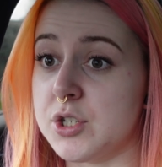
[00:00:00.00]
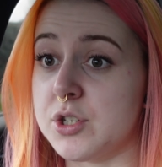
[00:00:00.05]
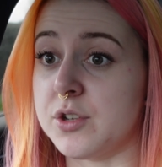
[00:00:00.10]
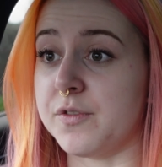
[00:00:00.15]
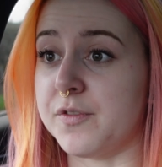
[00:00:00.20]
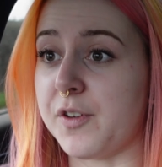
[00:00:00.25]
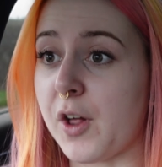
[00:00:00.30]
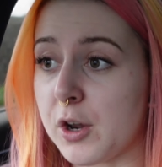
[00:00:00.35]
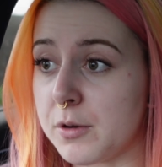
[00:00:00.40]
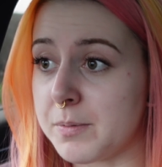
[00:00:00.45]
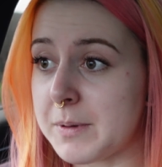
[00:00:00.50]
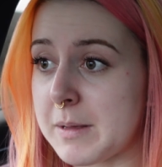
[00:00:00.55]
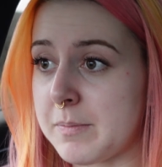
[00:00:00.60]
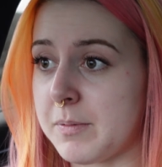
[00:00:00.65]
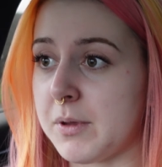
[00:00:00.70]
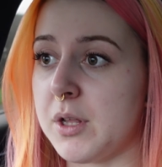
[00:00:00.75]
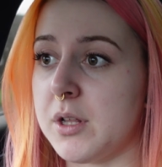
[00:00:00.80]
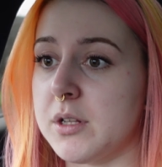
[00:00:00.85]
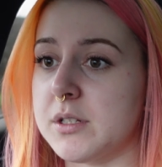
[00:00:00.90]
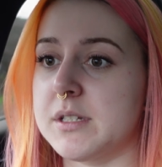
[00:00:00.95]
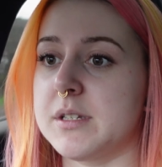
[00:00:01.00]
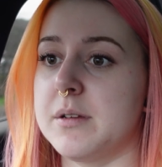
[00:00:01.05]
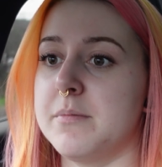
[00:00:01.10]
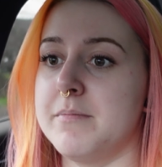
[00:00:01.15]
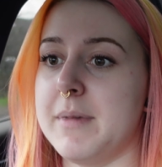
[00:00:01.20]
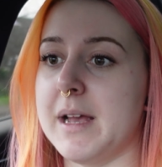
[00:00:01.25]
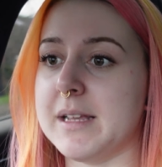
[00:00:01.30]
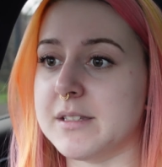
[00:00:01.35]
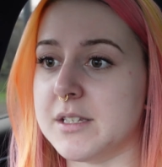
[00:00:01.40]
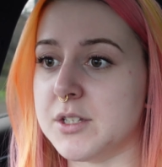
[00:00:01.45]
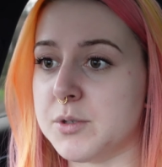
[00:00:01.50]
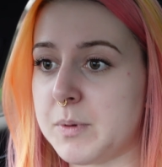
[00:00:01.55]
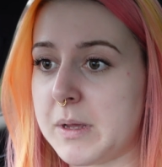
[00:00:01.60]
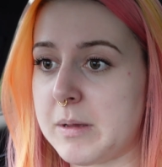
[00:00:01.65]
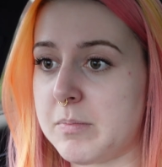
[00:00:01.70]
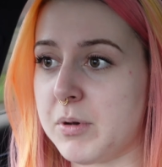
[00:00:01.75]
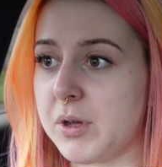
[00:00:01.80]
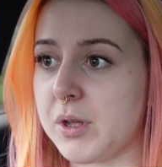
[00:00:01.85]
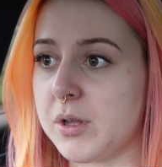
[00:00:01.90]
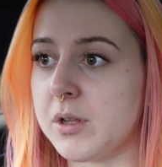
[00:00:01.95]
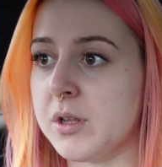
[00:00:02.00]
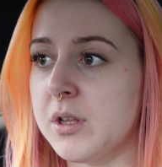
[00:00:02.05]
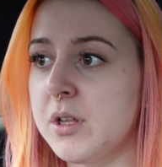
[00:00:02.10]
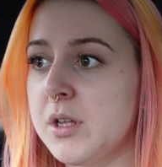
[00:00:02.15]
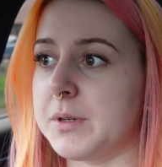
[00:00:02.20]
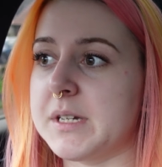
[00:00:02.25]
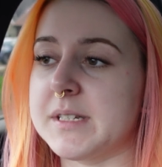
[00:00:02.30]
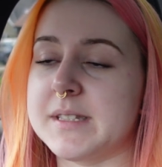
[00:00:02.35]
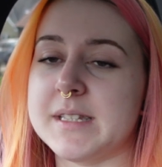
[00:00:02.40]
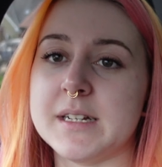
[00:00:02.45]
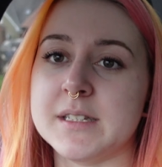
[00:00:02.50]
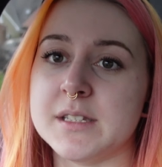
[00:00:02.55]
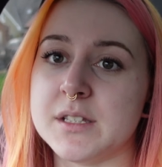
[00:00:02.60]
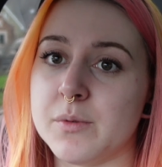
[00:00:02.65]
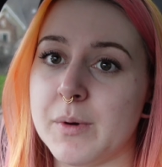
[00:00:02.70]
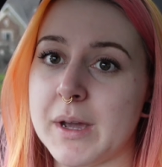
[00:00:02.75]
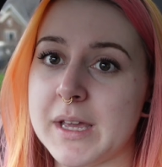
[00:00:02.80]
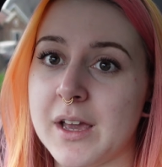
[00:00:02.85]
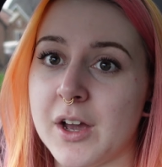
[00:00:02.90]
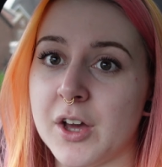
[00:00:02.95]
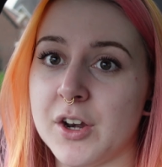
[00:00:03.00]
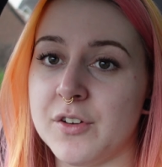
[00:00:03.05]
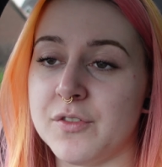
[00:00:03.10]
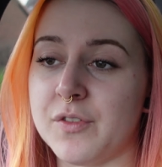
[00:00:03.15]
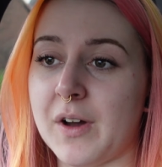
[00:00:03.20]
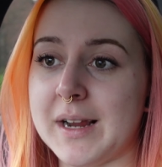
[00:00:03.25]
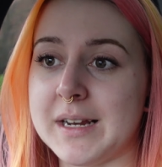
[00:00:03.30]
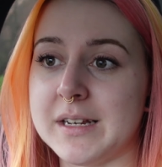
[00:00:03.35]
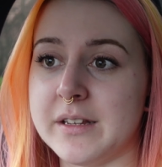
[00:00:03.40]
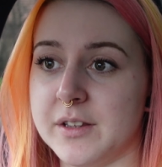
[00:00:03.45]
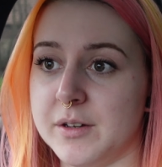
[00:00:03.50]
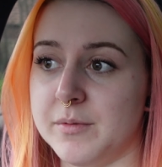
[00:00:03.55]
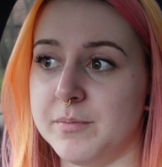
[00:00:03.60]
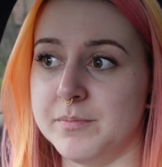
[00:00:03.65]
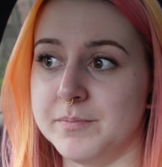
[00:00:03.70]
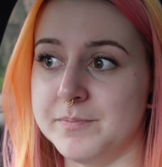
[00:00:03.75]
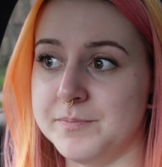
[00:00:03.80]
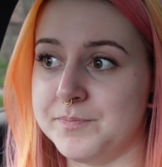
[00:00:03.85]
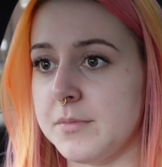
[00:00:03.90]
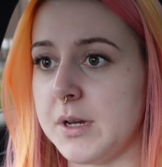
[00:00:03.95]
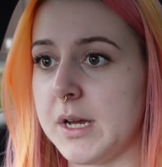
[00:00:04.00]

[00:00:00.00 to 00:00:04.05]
to follow people, to message people, because that's the way you're gonna find them.